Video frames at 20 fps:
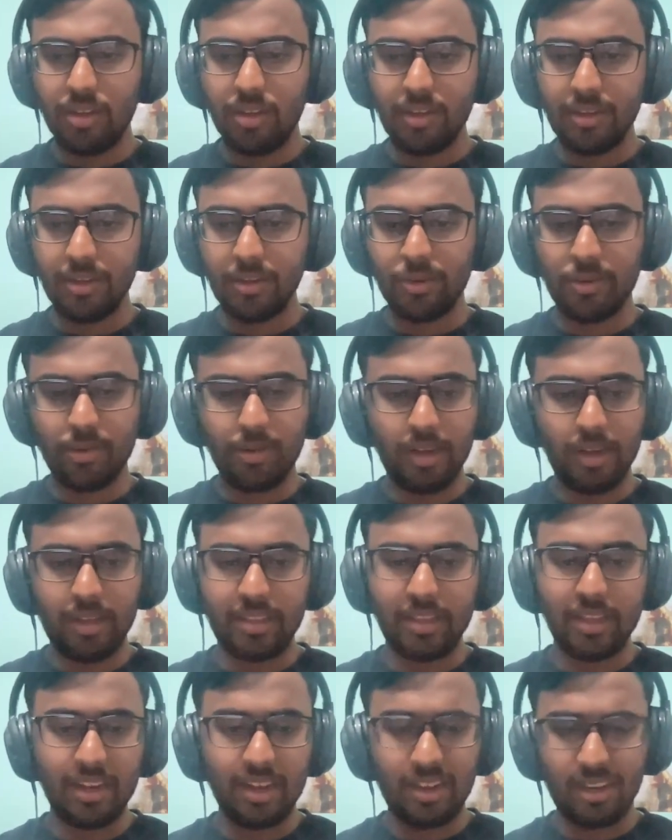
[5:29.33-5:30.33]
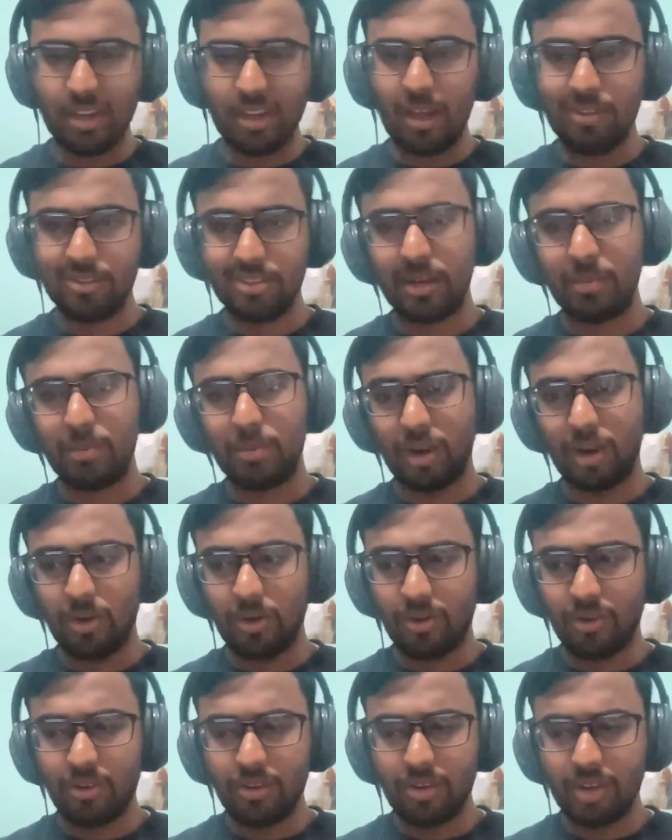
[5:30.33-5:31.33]
Like there are accounts that put out
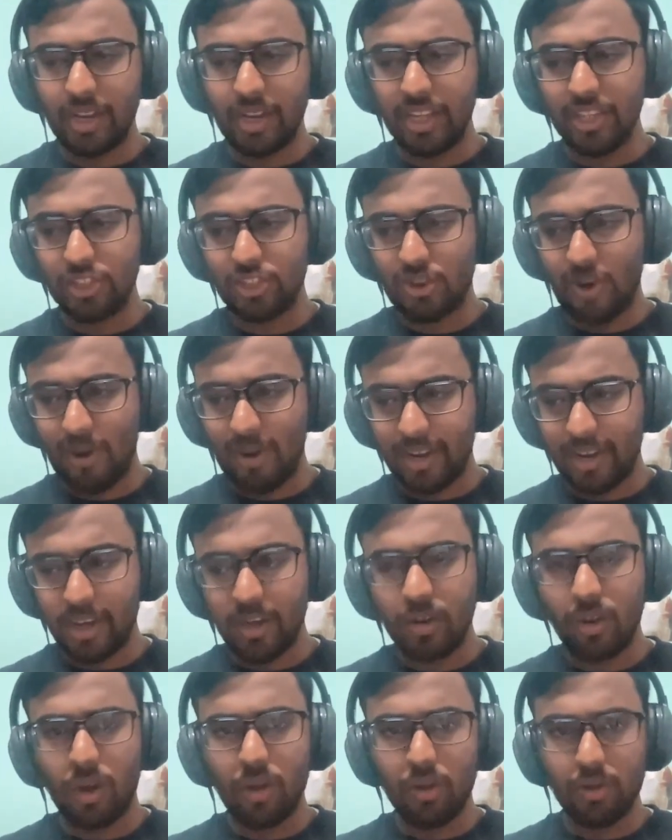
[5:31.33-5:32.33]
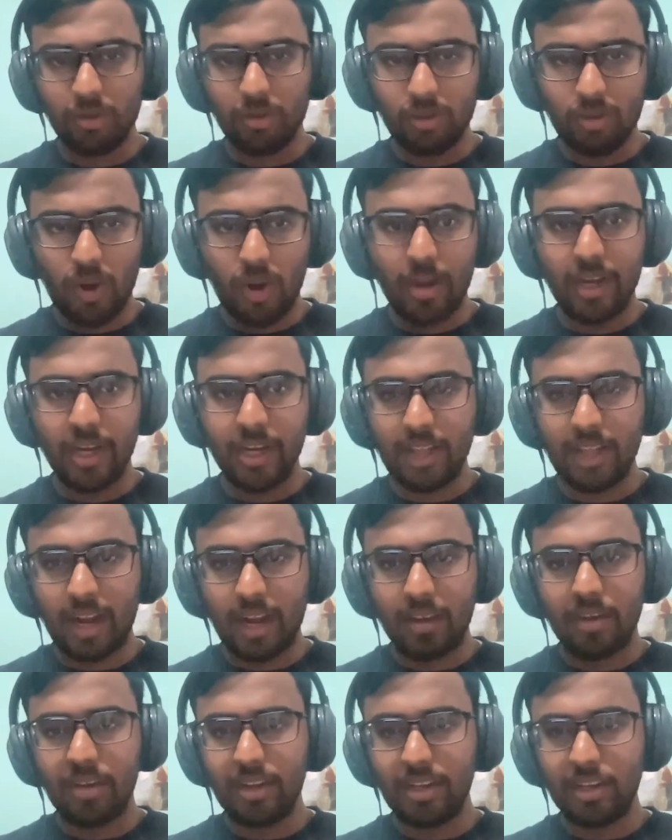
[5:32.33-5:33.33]
cringe content or content
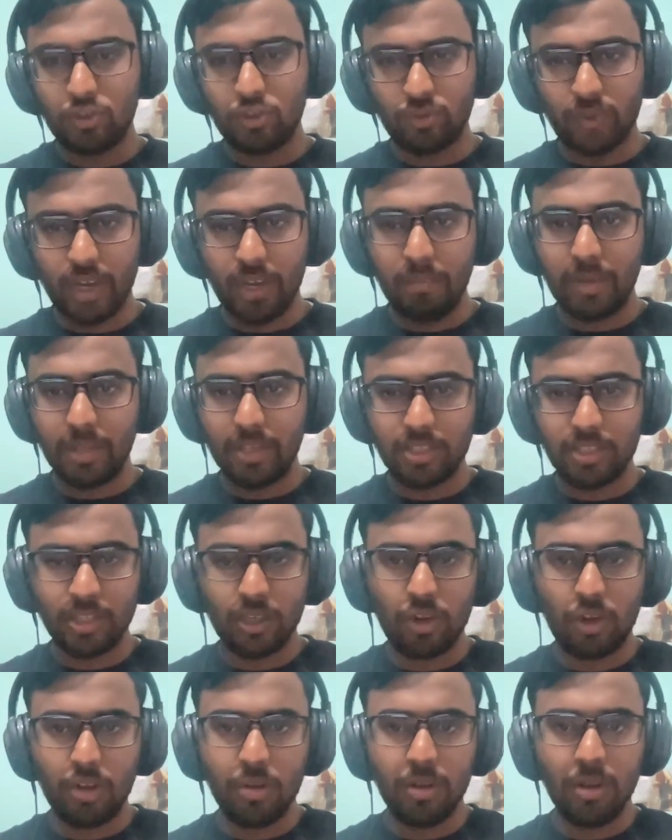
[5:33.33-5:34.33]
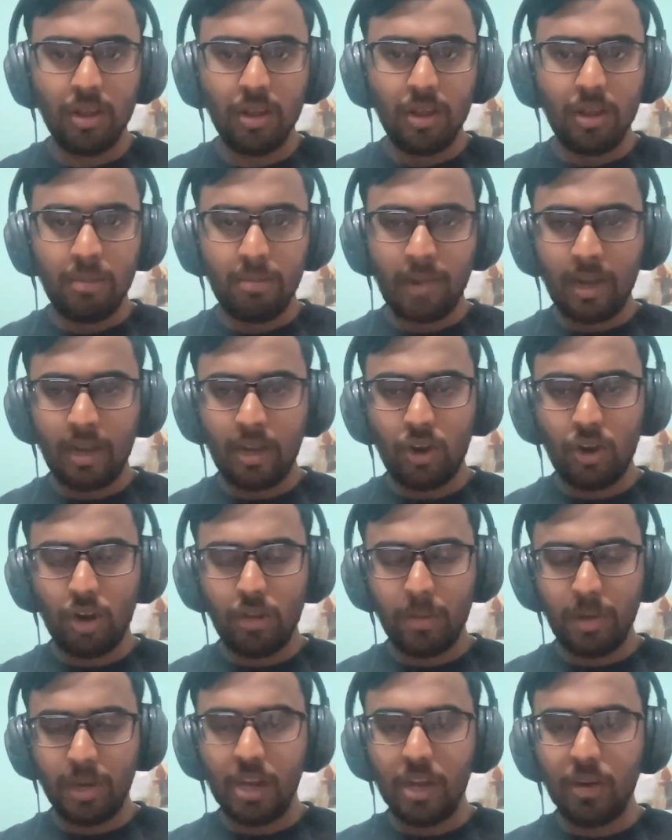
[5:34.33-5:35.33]
that is very basic or might
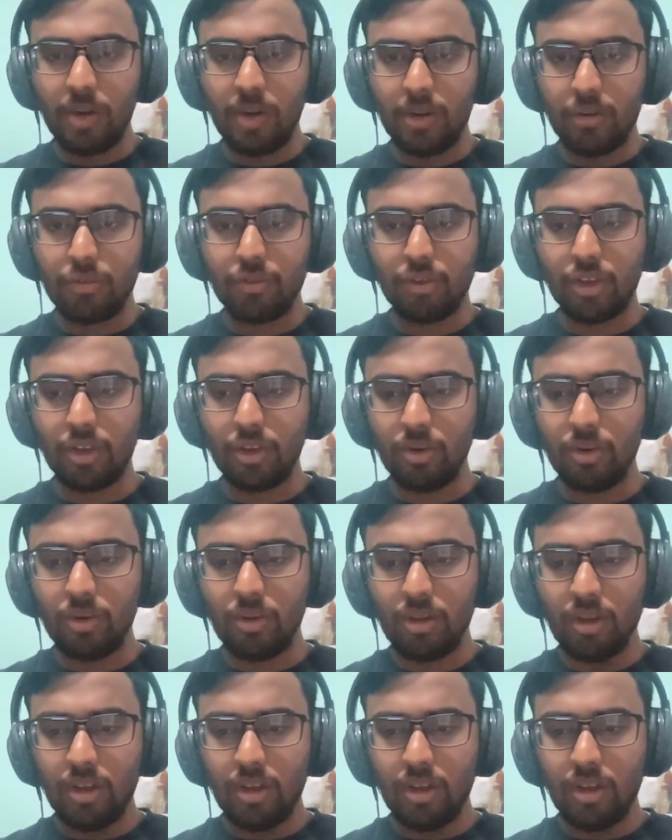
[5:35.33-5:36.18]
not be relevant for you.